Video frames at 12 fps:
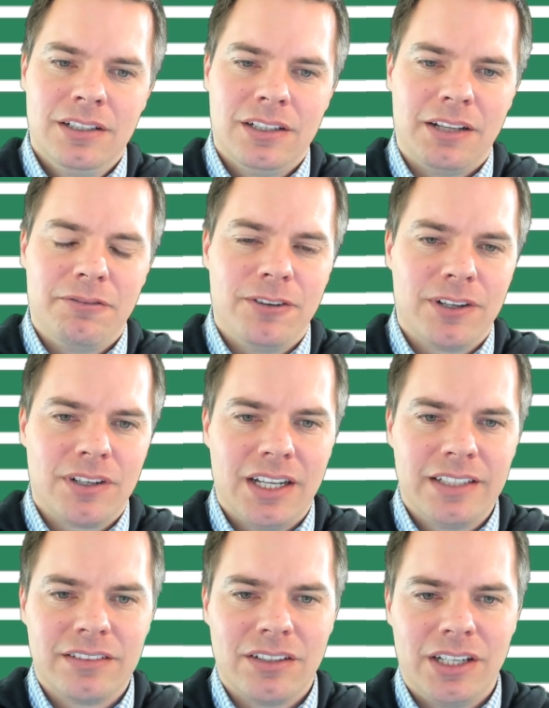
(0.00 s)
like
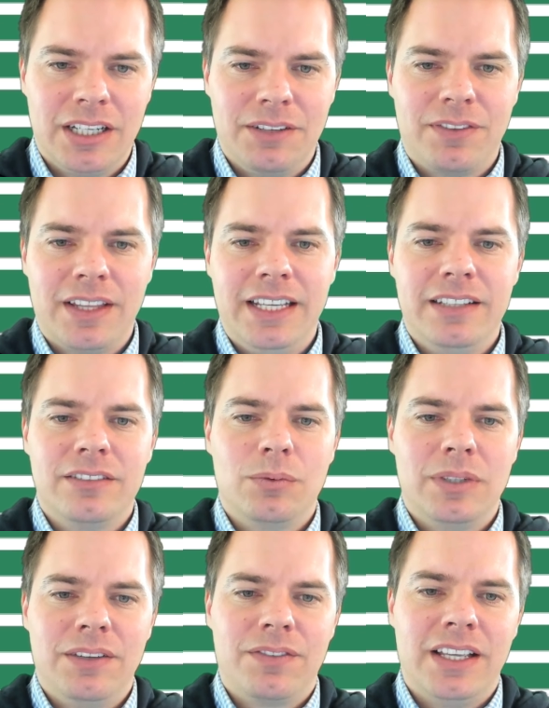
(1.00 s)
fertilize. So if
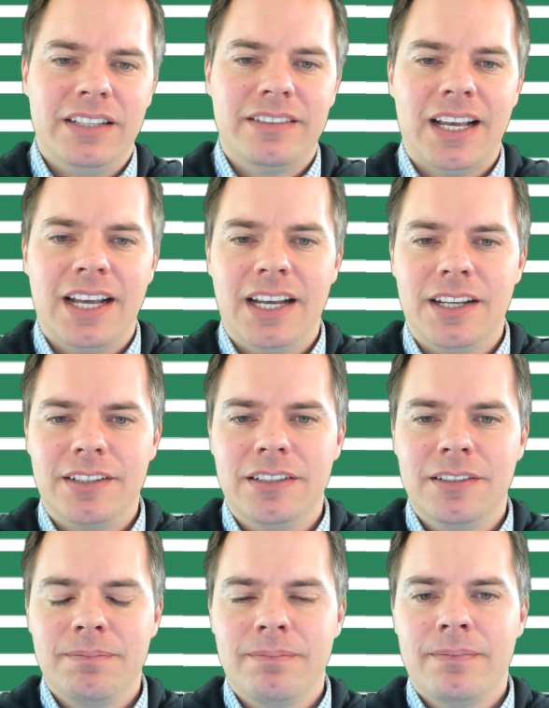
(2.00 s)
these had
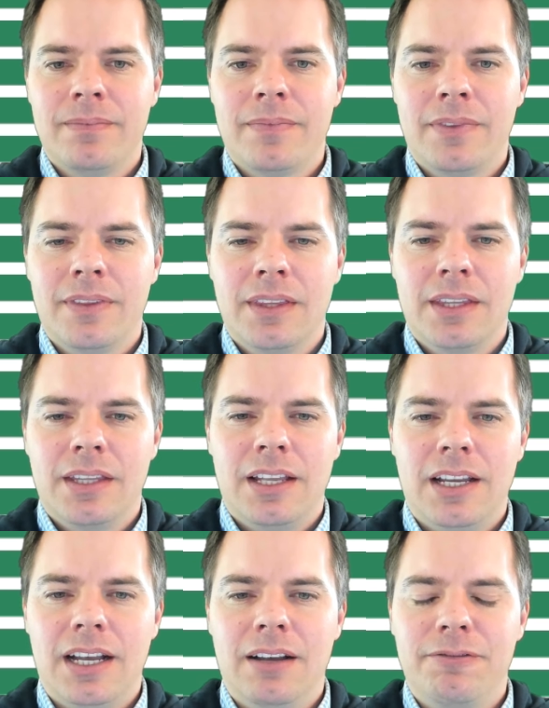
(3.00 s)

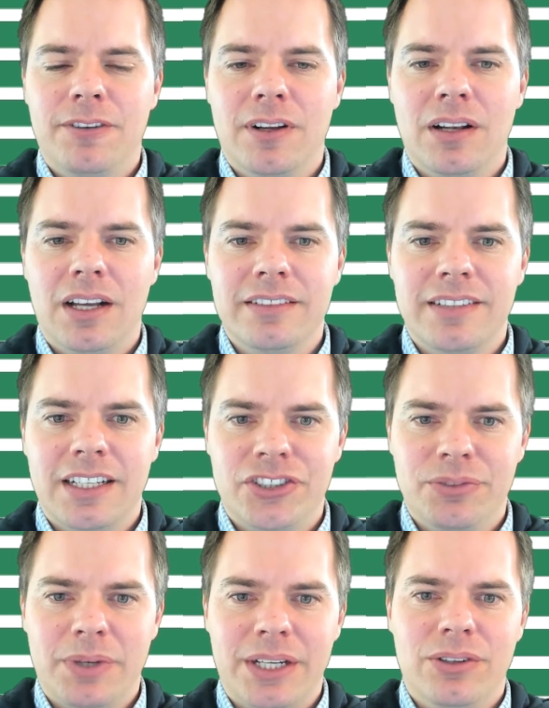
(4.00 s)

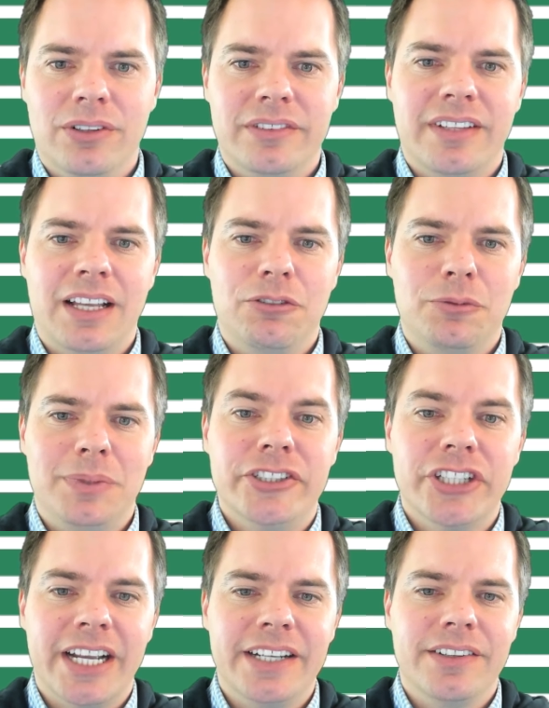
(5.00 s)
fertilization records, they would be
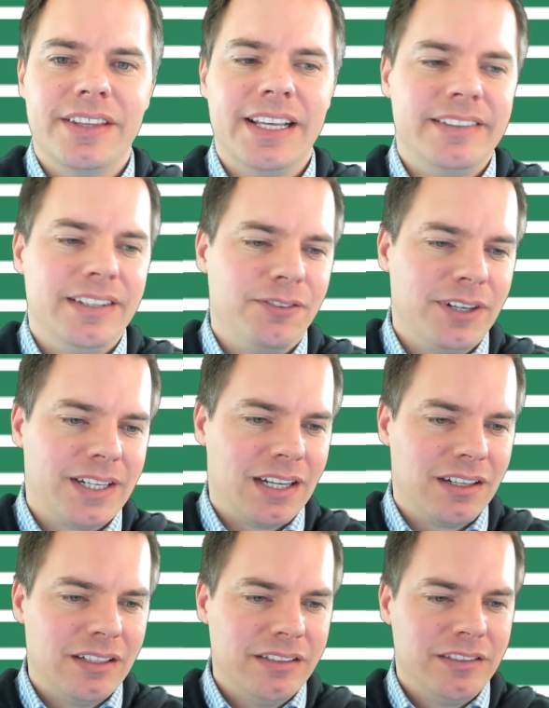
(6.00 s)
shaded their different
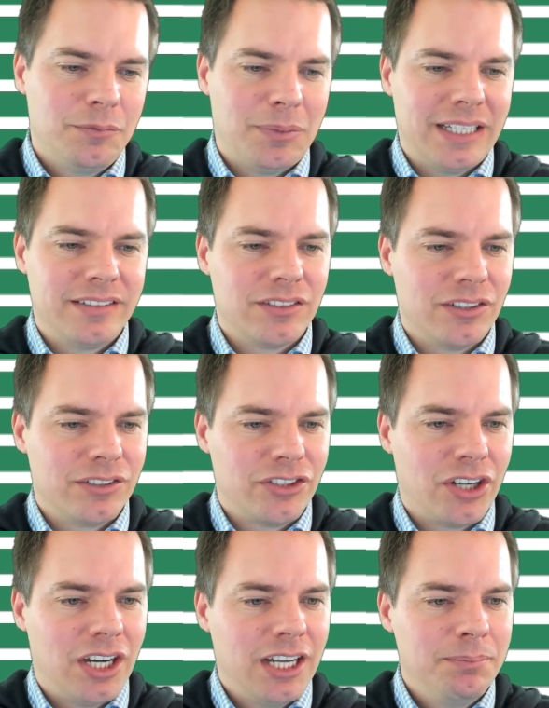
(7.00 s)
colors based on
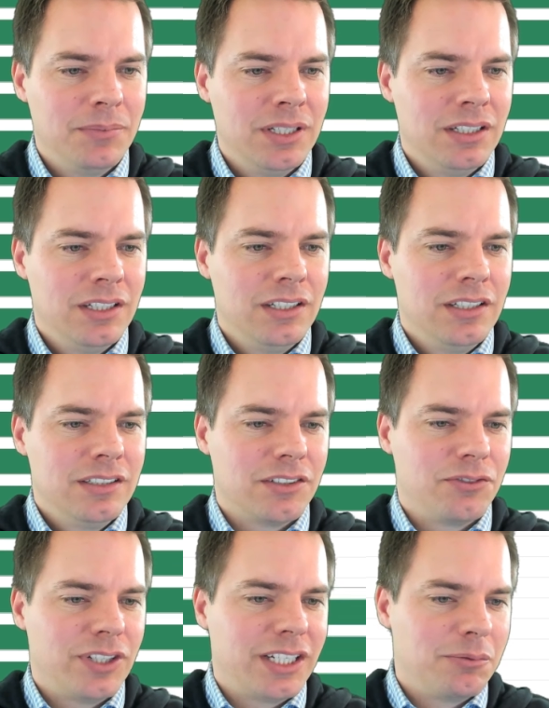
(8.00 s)
time. So
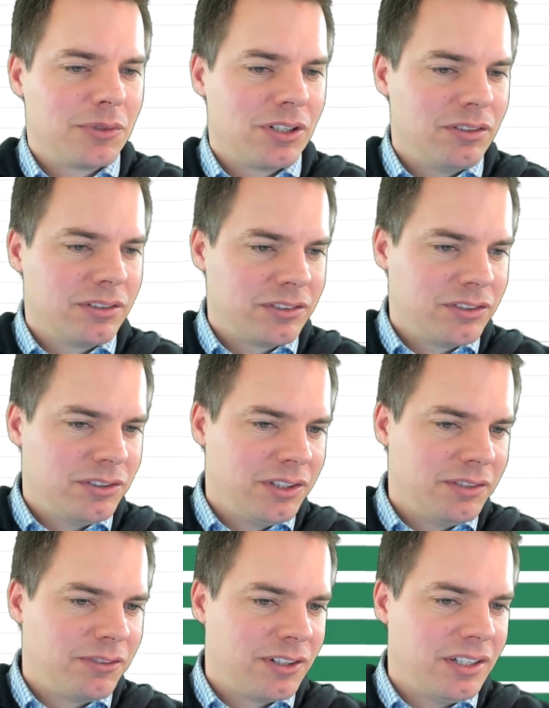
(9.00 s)
if we come along to
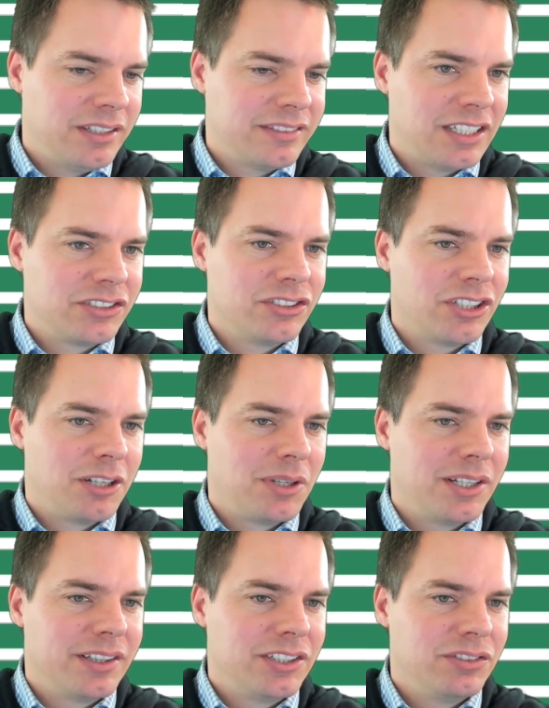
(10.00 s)
the fertilization
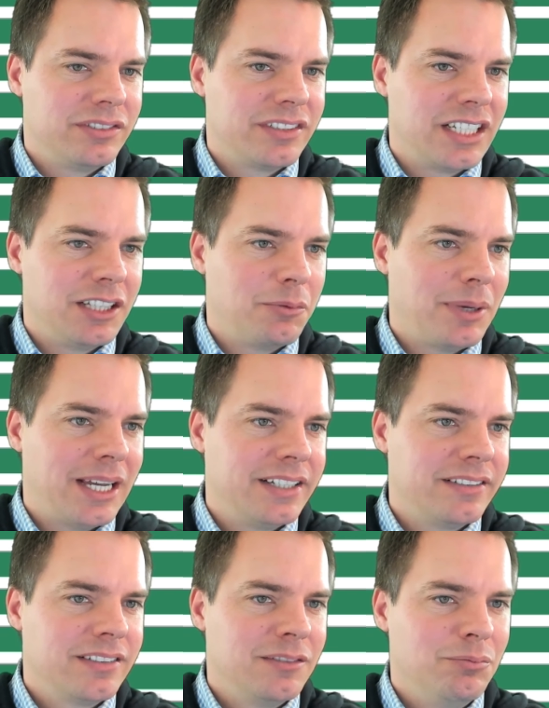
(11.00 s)
timeline, you'd see the
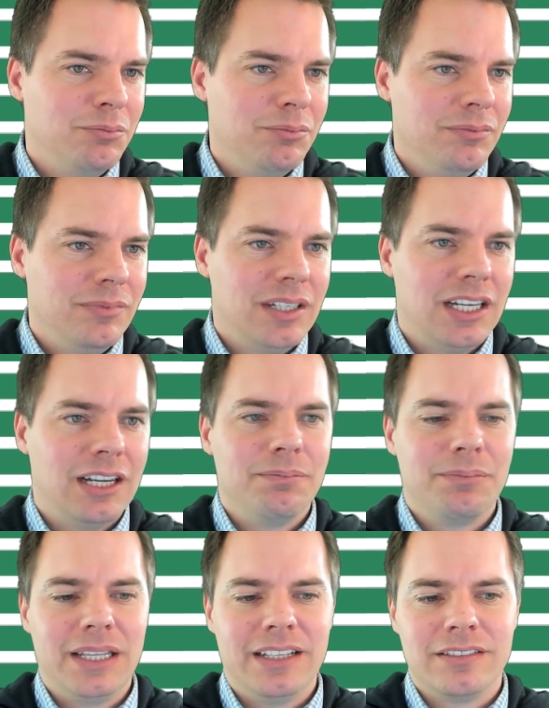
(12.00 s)
paddocks,
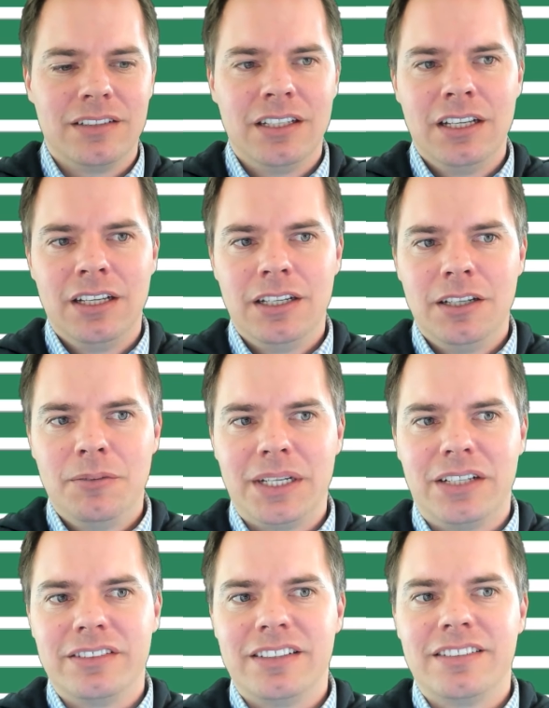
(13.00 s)
but
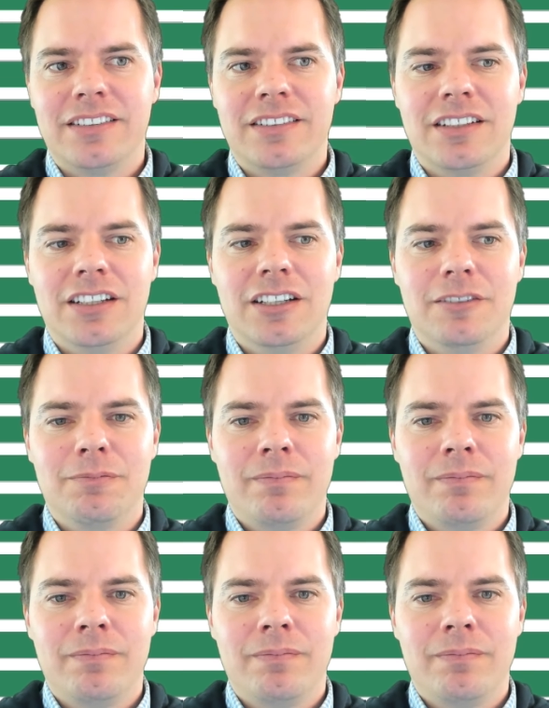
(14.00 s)
because this is a